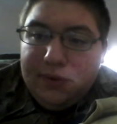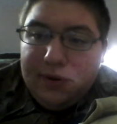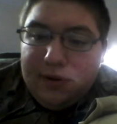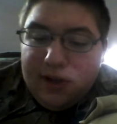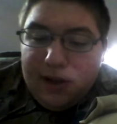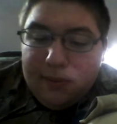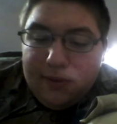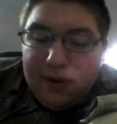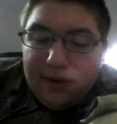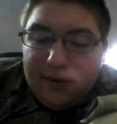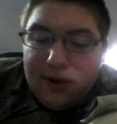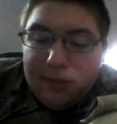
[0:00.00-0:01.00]
Same if you
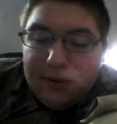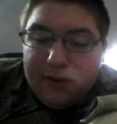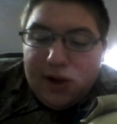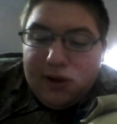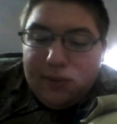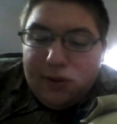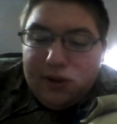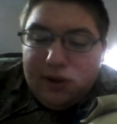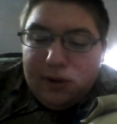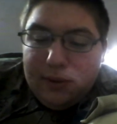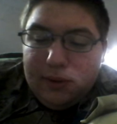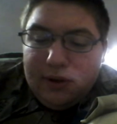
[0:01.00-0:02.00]
have family riding with
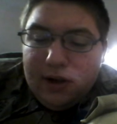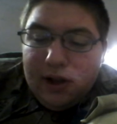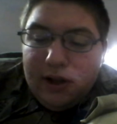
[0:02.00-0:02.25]
you and